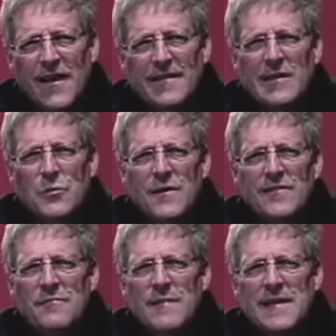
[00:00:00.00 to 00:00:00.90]
that go
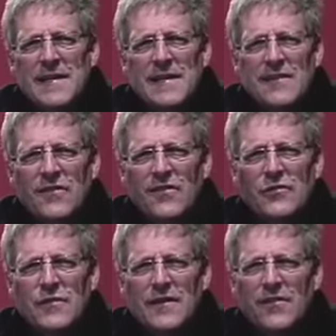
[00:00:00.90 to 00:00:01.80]
into making these
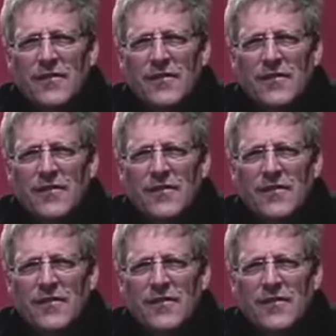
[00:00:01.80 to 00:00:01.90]
students